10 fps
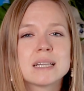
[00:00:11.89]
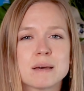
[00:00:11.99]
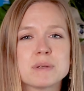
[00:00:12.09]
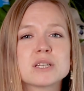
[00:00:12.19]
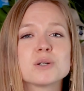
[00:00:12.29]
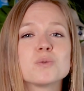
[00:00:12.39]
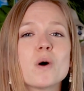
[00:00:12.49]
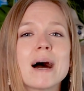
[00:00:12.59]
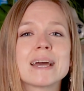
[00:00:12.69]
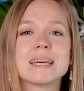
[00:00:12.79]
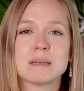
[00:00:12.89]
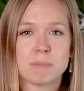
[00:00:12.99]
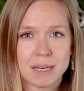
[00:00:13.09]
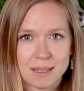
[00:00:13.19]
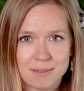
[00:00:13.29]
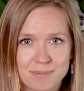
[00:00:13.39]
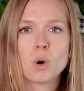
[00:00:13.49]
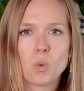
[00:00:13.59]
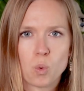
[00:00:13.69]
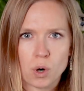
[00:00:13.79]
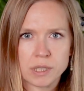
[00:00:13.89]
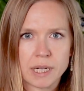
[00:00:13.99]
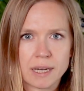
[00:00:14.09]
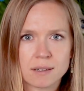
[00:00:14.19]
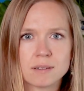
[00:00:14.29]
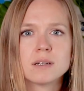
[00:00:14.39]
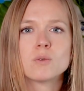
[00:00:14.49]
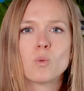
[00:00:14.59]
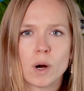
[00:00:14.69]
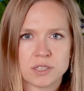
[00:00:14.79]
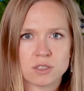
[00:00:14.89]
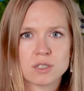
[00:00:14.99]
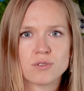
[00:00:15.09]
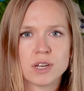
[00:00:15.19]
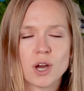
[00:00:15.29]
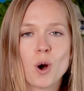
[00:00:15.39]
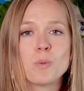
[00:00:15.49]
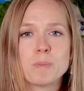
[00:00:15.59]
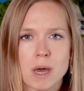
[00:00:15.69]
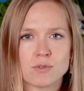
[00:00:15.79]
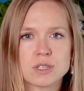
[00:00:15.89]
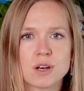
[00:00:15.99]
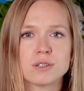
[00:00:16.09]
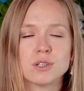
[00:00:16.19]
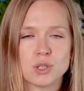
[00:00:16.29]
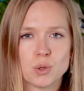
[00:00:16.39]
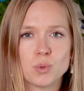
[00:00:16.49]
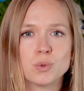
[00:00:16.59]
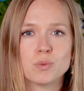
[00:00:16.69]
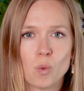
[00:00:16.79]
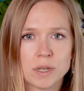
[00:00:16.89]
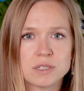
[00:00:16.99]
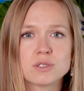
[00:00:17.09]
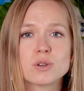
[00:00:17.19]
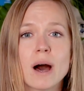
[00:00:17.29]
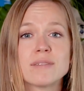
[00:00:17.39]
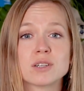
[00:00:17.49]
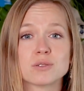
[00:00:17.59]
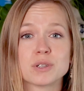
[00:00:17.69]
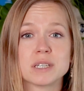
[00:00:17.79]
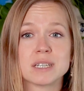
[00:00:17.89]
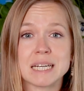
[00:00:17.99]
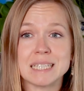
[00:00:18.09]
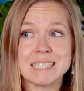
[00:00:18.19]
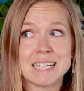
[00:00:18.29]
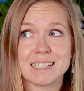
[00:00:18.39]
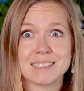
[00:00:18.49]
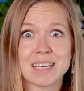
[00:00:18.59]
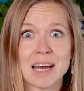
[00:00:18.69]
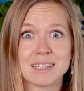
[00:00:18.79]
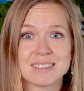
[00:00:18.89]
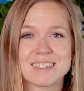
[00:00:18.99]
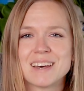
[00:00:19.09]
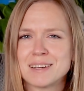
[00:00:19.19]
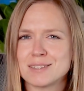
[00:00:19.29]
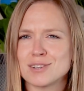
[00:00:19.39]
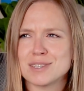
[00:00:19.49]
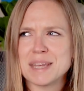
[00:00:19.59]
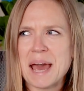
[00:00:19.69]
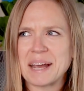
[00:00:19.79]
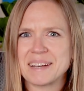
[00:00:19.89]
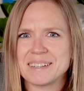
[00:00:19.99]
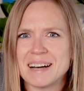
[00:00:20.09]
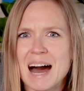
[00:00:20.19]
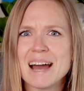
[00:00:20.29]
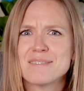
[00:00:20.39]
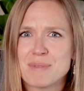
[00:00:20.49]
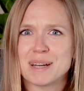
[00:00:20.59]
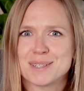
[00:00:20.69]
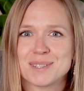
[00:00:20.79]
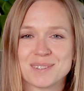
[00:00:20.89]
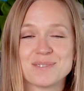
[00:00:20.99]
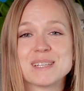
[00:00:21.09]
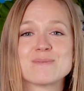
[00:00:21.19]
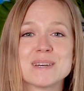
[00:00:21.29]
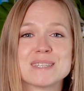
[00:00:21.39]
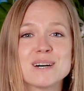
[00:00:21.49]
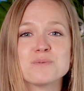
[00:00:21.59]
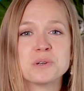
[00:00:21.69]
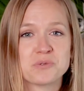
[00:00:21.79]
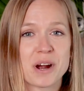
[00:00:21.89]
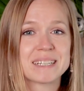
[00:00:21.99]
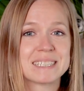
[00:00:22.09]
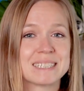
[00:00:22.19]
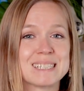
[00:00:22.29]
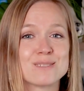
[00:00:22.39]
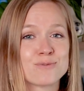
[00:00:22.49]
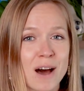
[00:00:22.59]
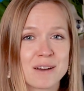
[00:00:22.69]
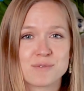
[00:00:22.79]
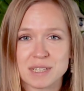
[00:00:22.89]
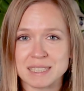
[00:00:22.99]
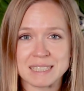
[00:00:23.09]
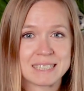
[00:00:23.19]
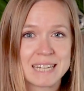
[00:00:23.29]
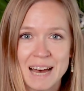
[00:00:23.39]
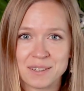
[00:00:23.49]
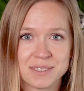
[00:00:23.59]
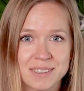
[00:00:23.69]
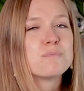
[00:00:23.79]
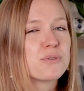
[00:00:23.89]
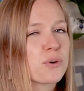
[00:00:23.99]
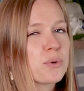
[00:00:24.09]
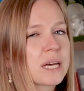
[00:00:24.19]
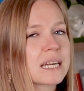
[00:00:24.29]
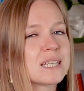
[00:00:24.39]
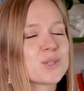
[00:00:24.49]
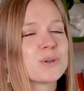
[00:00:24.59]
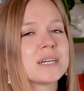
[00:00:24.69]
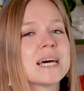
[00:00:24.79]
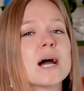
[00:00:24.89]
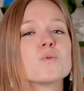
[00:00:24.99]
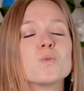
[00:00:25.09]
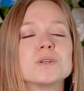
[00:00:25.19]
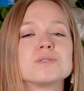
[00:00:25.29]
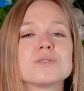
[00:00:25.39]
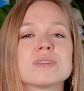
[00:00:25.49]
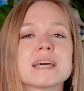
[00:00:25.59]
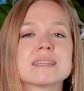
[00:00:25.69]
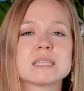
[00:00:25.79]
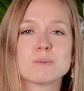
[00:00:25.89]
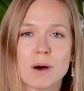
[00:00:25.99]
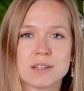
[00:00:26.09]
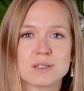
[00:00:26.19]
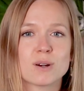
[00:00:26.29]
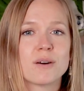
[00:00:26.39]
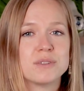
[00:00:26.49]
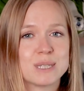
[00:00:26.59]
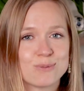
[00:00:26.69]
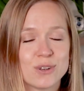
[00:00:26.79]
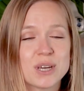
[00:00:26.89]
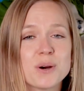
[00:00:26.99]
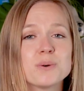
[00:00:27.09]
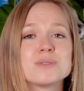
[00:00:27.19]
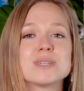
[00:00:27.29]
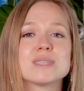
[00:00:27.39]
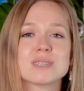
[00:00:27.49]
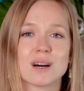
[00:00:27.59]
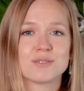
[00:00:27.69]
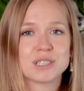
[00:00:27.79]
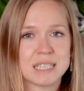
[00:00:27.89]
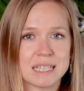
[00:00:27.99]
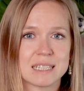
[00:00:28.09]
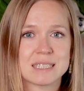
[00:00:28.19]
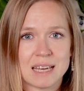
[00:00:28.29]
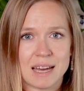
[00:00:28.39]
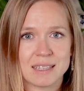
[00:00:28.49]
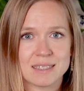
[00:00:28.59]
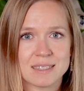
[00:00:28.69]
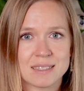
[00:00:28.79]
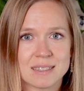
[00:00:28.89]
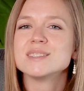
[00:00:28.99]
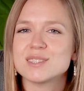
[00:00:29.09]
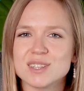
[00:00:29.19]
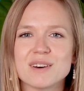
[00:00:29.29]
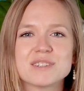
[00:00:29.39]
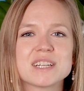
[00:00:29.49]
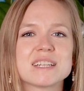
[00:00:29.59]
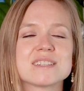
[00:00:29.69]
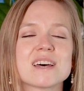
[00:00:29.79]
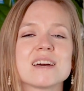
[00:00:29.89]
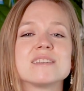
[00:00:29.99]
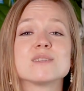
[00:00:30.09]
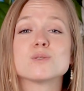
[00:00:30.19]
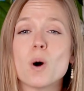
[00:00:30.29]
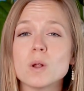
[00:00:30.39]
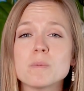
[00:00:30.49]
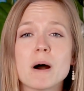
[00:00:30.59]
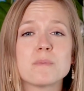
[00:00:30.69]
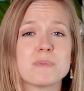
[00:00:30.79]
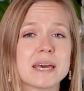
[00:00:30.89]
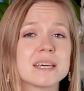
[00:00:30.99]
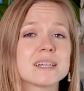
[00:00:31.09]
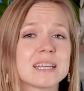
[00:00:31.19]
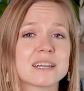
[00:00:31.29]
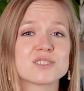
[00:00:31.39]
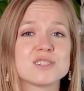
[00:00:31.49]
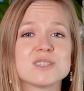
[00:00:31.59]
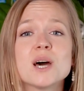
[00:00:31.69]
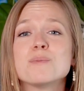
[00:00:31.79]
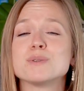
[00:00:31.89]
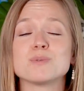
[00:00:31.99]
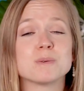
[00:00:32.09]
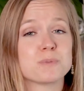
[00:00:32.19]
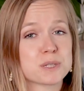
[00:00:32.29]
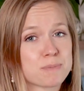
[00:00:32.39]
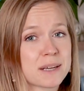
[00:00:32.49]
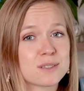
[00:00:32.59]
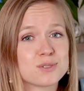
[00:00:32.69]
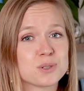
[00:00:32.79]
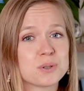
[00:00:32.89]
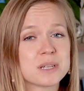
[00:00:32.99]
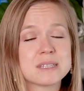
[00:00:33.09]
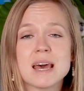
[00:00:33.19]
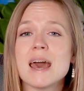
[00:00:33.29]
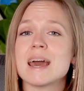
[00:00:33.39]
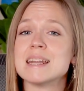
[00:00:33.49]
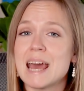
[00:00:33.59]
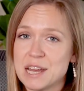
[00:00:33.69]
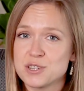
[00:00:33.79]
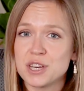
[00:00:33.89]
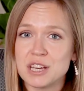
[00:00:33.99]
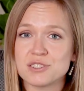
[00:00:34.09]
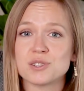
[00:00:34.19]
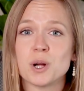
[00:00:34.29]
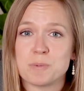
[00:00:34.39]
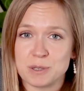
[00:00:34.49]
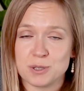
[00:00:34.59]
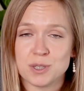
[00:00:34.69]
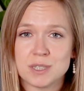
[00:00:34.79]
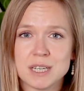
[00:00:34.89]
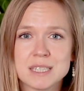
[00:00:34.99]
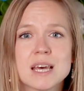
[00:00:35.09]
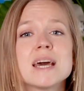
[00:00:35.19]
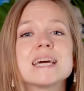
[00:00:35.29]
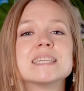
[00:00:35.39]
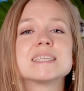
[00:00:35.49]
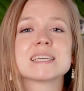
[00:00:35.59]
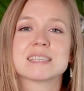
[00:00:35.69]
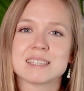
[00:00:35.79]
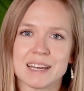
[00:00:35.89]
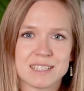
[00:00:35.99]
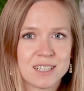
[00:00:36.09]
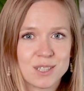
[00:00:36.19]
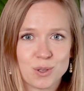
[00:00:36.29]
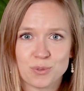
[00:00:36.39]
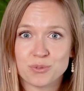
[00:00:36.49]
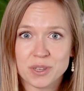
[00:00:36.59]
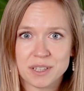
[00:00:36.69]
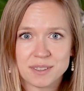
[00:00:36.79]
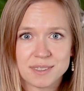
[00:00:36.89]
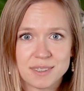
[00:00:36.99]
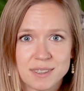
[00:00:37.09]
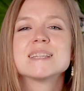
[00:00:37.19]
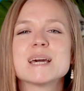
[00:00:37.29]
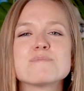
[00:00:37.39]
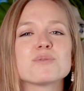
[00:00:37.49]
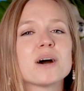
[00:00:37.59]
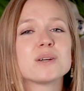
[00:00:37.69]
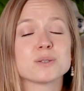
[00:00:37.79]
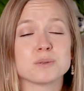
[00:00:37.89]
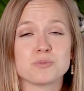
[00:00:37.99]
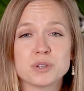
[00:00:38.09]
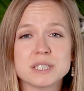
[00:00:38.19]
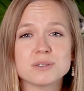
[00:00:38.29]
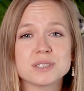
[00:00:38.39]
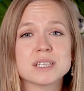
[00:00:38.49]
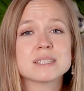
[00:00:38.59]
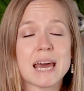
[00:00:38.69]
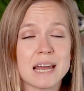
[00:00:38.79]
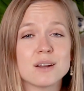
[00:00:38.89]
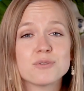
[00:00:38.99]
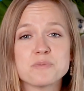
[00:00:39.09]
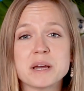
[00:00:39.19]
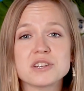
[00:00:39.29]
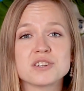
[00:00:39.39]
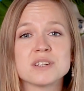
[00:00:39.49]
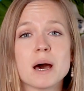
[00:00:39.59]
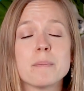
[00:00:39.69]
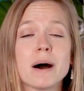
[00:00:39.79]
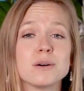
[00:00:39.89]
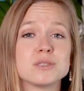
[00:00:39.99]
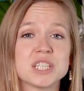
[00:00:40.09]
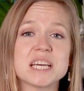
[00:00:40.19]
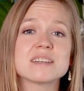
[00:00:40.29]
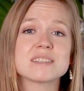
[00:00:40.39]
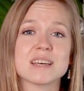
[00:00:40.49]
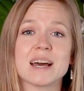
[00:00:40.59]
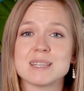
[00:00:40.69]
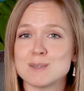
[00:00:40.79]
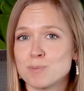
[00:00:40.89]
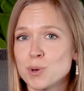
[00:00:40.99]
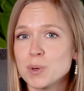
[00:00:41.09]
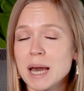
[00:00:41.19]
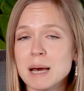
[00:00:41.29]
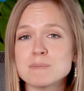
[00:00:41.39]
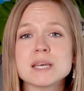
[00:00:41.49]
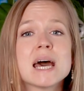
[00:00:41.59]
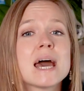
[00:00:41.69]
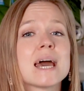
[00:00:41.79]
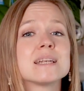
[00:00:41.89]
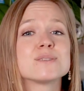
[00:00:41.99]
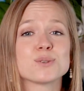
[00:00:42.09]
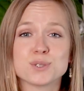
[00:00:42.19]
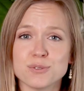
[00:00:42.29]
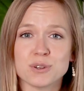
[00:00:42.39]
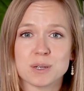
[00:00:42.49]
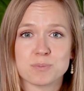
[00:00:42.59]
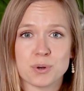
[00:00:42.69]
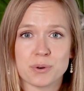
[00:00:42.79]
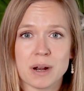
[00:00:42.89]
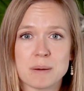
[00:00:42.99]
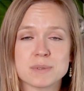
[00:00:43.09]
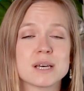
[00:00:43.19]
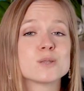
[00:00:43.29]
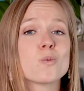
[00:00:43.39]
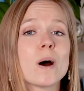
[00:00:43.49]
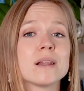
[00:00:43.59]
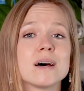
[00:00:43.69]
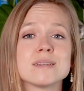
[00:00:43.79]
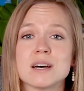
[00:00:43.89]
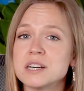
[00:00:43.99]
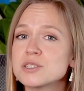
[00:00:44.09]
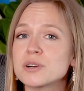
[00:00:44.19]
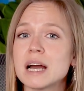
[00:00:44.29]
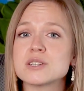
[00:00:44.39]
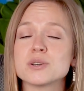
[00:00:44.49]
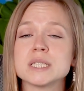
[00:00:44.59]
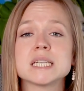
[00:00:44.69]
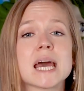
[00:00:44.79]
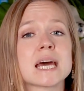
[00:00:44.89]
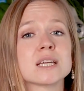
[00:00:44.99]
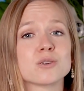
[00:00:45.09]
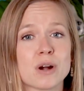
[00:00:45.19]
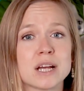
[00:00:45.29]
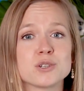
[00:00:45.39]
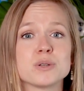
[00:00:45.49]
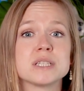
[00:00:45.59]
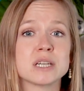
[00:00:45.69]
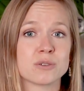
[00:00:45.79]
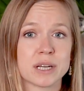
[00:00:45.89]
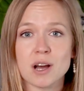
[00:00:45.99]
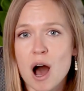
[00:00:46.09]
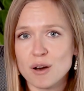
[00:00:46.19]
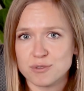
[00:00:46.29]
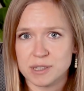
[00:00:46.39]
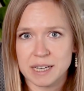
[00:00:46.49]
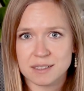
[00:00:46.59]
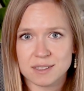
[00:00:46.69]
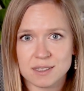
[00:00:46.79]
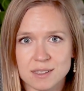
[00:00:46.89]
Let me tell you why in a minute. Warning, watching this video may result in you wanting to have a career in data science. Just saying. I have managed to convince myself on writing these five reasons down. Before we get into it, I want to thank the sponsor of this video, Discover Data Science. Discover Data Science is all about making connections between prospective students and educational opportunities in this exciting new field. They provide awesome resources and information about data science bootcamps and certificate programs, as well as undergraduate and graduate degree offerings.